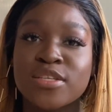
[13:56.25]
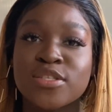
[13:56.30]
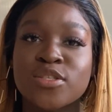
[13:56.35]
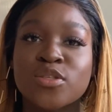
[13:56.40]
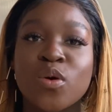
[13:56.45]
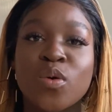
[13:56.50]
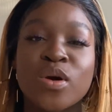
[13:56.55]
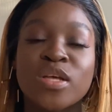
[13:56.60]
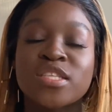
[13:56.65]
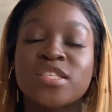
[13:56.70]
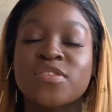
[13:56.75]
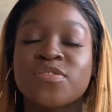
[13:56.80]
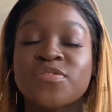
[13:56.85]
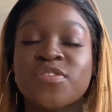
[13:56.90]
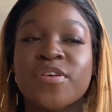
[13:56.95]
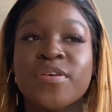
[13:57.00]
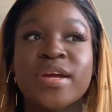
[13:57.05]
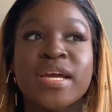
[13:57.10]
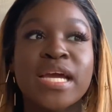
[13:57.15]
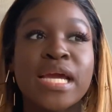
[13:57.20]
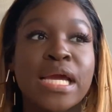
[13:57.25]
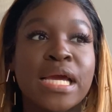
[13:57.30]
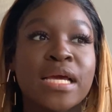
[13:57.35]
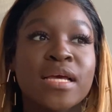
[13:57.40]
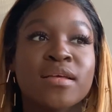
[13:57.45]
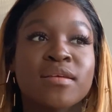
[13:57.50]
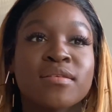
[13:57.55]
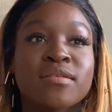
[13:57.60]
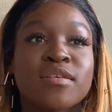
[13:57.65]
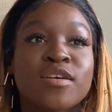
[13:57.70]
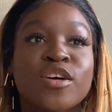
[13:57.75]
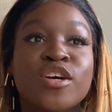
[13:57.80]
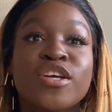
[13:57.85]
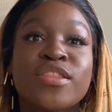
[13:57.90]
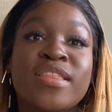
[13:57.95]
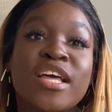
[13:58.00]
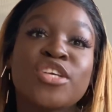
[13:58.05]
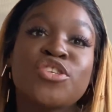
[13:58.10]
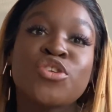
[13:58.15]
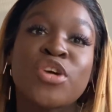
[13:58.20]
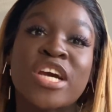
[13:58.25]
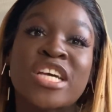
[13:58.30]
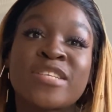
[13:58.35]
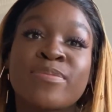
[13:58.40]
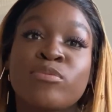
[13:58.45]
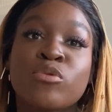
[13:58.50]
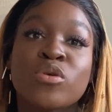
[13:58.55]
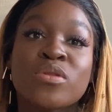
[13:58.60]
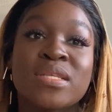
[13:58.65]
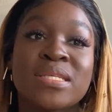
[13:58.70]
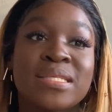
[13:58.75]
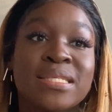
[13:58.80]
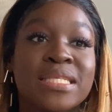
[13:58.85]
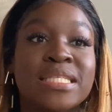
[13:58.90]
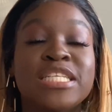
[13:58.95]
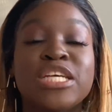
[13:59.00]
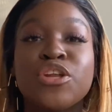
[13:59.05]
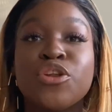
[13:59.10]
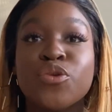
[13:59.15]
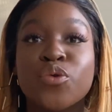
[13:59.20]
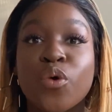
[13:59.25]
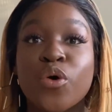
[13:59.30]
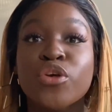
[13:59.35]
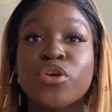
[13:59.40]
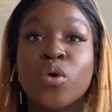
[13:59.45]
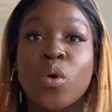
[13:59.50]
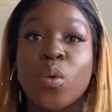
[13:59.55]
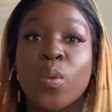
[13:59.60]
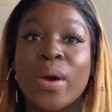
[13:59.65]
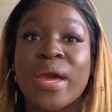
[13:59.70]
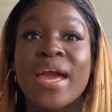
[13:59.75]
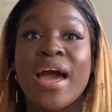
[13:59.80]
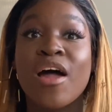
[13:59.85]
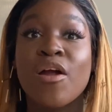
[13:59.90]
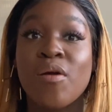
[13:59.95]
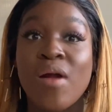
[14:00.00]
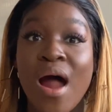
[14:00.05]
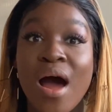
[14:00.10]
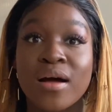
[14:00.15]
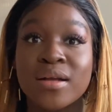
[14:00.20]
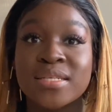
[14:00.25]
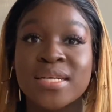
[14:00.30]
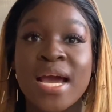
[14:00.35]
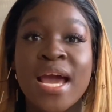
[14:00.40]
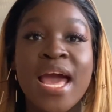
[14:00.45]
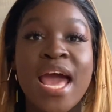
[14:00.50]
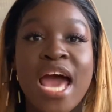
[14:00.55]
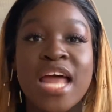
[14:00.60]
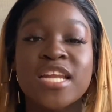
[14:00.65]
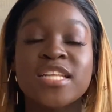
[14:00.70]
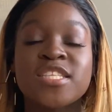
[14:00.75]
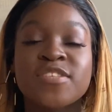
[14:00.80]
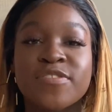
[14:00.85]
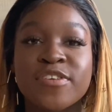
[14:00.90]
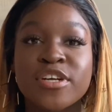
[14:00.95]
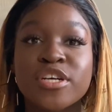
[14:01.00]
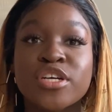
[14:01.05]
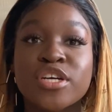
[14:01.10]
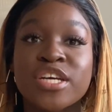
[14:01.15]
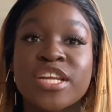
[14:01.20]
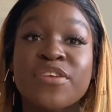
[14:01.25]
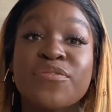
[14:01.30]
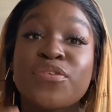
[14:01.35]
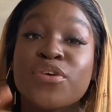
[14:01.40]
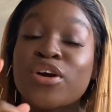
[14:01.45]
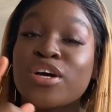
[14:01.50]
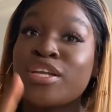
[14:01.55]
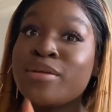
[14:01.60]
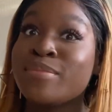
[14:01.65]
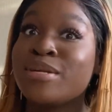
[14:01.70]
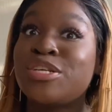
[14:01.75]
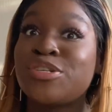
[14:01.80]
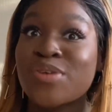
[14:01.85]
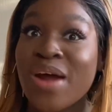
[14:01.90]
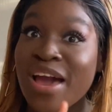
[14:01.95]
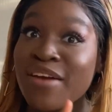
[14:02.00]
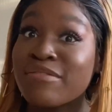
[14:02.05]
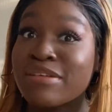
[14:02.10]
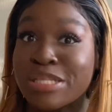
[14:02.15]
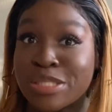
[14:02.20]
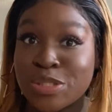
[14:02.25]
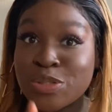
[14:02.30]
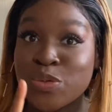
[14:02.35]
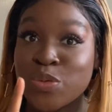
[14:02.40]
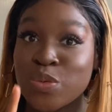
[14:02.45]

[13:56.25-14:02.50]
So it's very good that you explore the city, know your way around. And it's very good if you're going to be driving too.